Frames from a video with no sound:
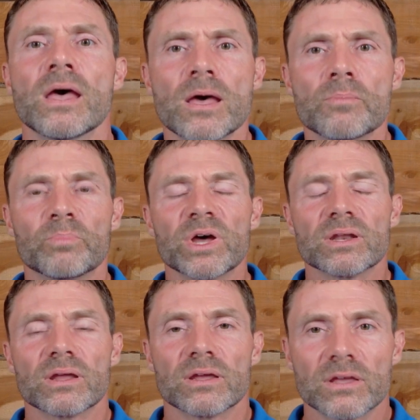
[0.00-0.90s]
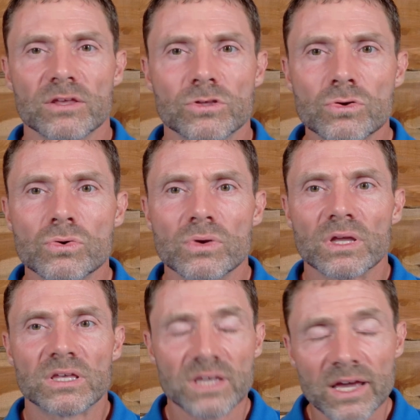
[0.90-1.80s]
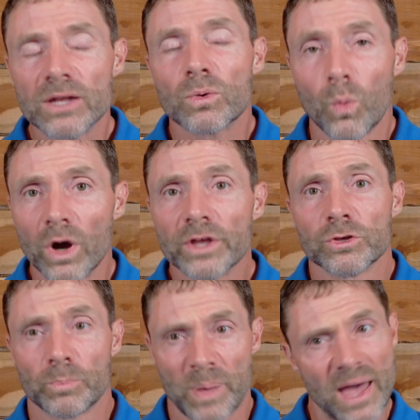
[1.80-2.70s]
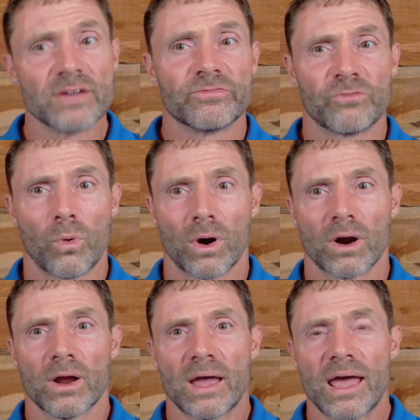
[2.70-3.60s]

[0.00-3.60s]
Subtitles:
But you get what you pay for